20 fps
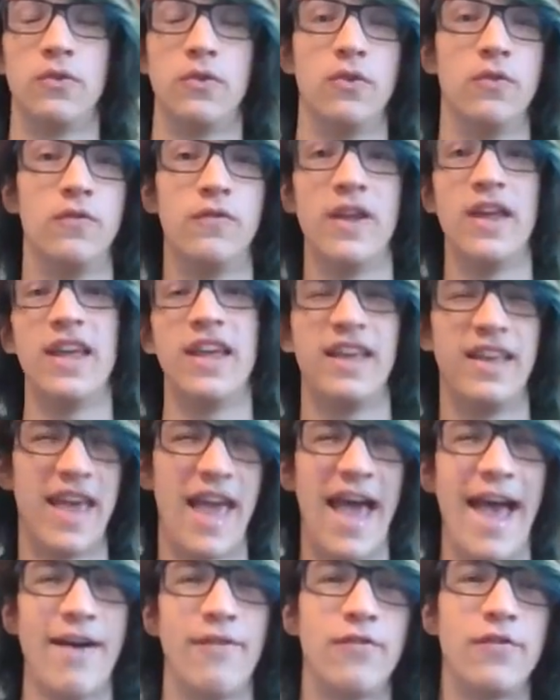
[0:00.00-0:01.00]
Through the vague
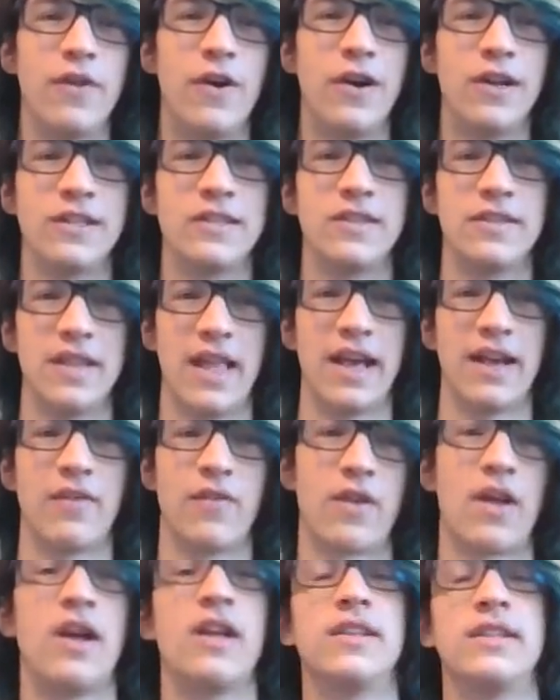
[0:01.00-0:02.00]
half-thoughts and lack
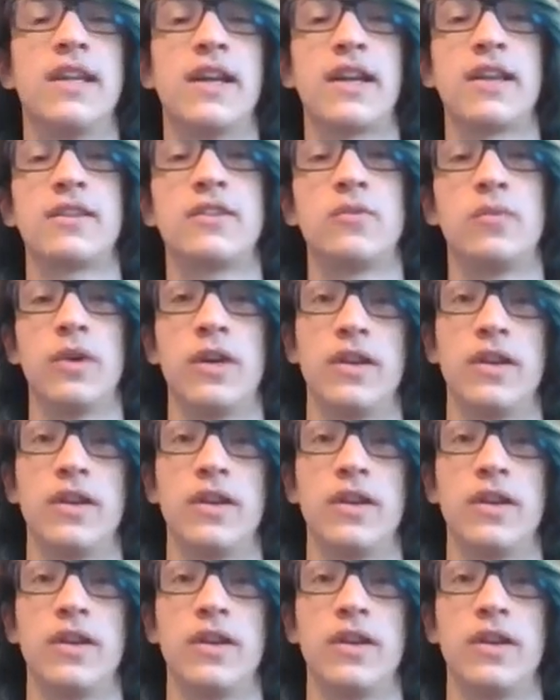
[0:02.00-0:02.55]
of context,